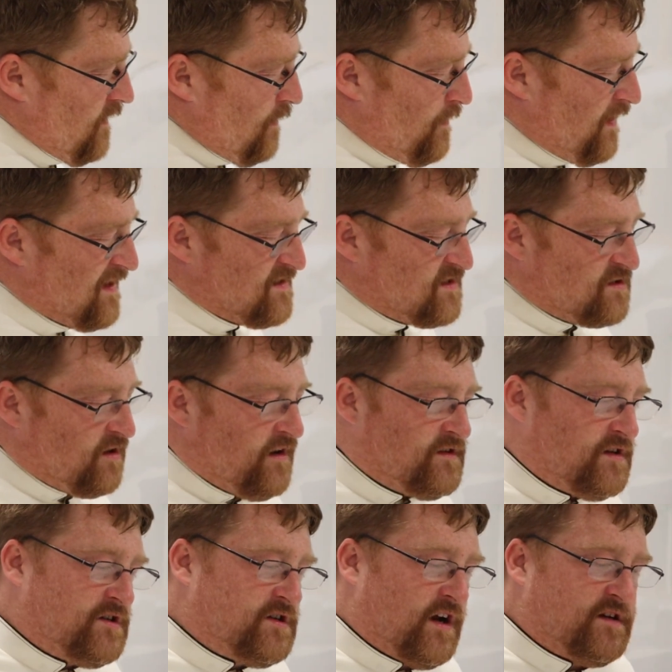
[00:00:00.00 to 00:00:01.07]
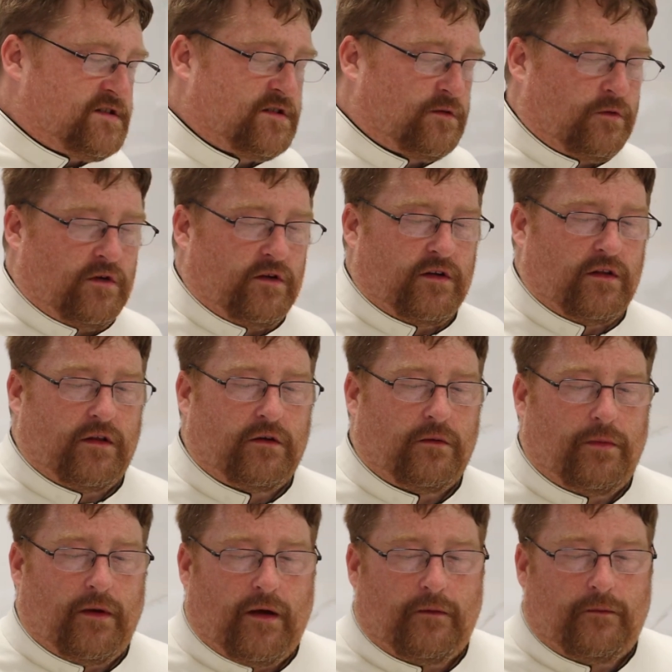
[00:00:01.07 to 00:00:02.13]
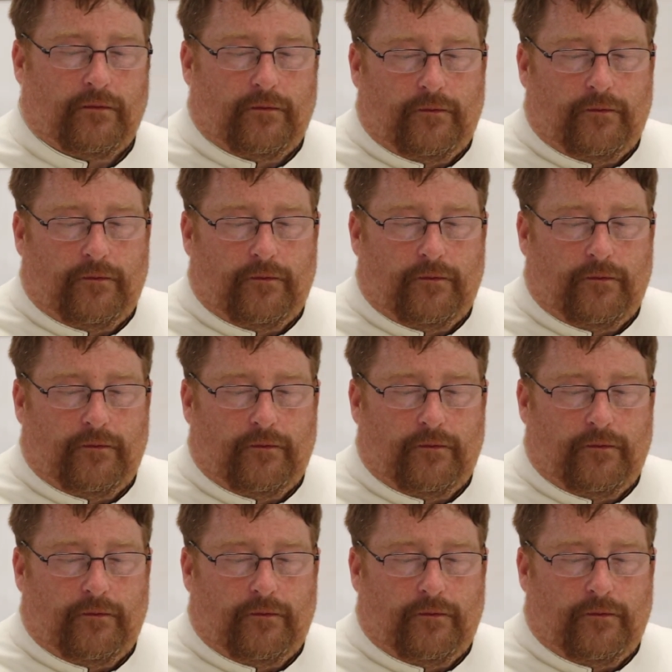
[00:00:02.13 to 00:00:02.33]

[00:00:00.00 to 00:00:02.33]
And we can start to change the world a little bit.